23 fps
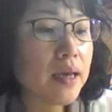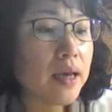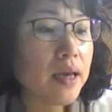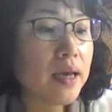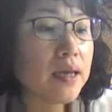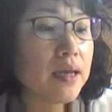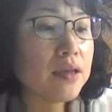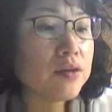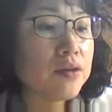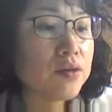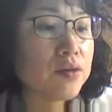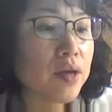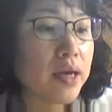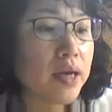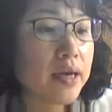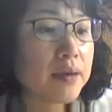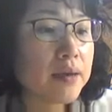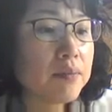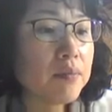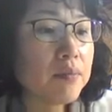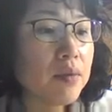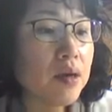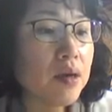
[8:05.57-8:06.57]
any
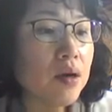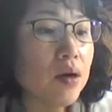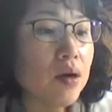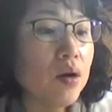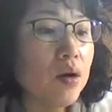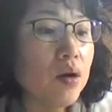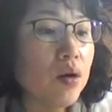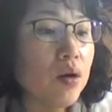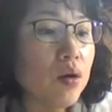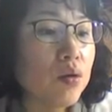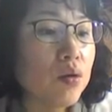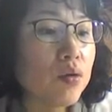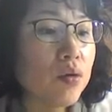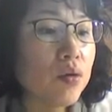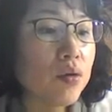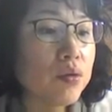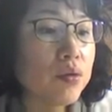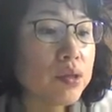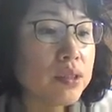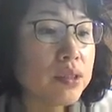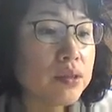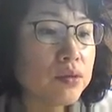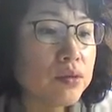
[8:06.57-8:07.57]
time
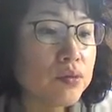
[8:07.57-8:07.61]
according